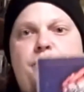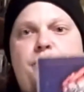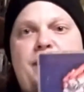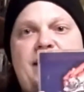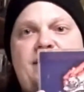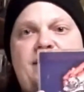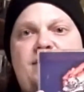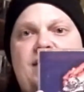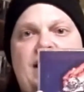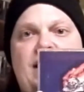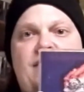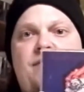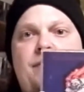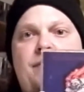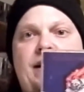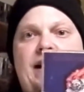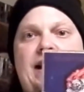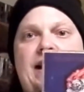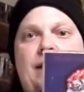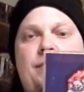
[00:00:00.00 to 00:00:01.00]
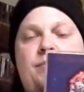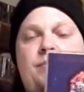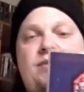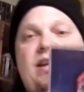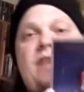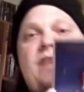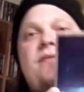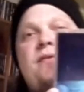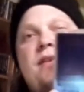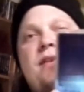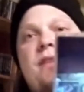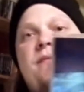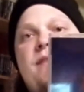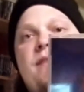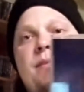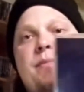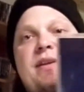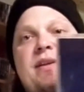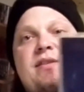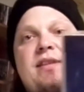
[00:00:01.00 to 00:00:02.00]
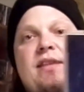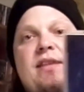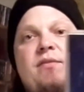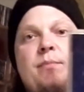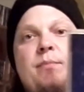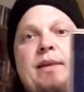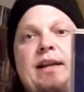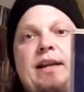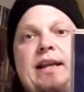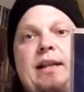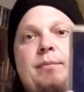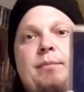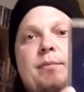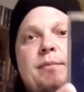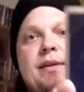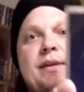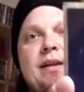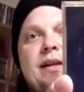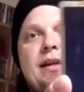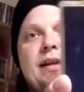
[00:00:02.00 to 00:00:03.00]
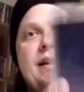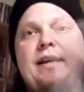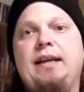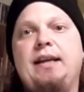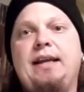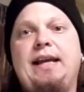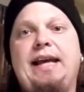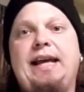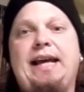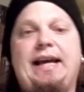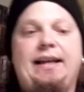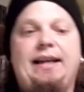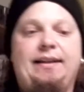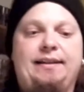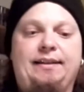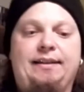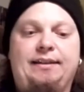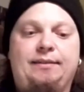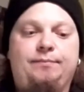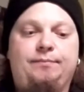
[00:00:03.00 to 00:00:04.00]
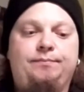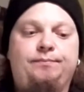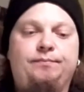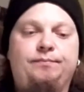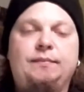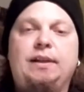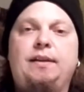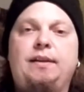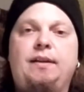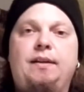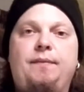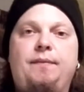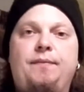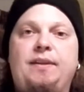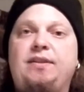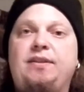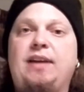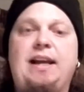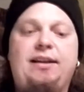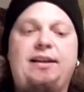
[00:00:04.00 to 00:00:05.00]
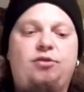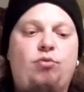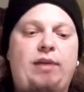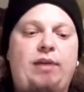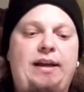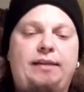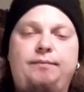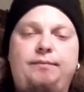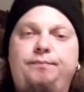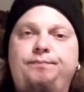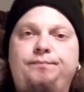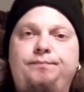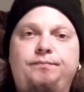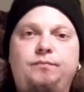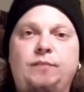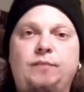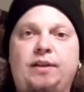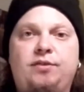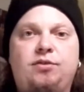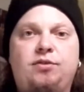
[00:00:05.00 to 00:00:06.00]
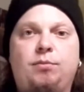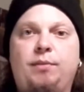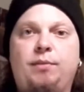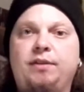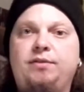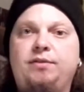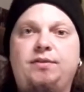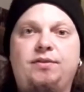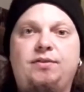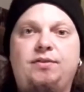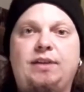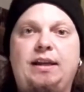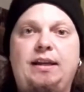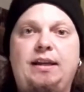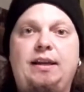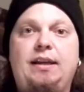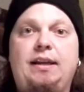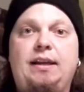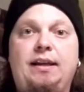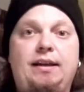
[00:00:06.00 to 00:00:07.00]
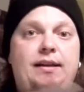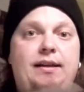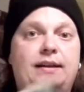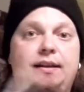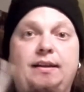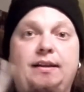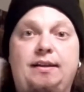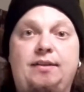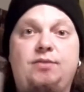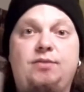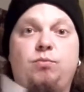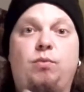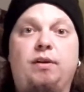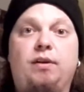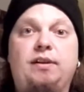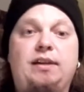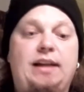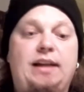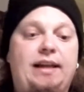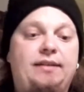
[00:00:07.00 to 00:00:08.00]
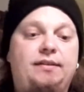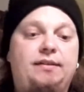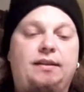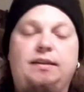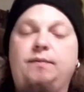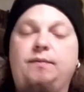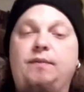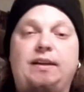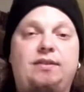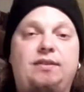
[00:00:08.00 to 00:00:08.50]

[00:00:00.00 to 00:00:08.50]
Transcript: best heavy metal albums, if not the best heavy metal album. And um, the title track, not so much to say. It is one classic. They